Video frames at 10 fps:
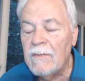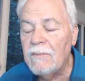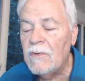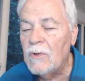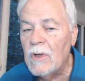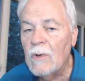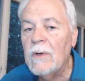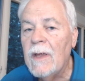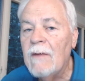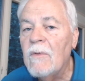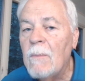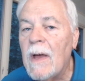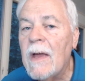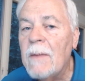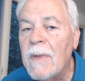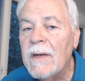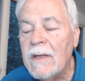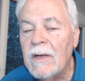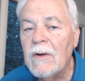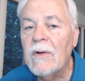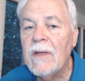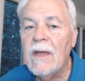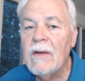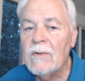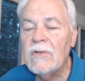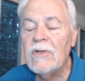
If you don't have a My Medicare account,